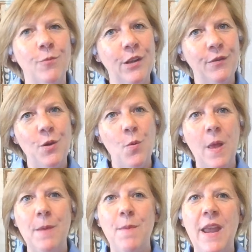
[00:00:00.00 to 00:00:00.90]
Well, if you
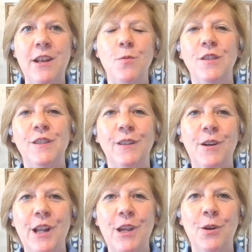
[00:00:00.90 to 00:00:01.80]
want the manual to
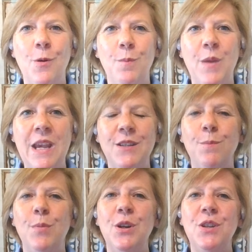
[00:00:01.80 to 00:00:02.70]
learn at your own pace,
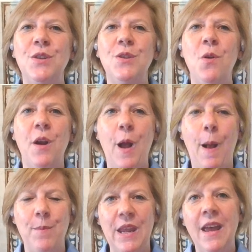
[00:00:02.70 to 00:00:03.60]
purchase your
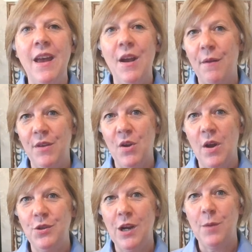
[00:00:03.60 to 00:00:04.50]
copy of the
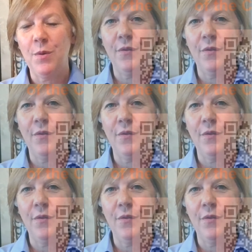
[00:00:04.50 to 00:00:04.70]
Contract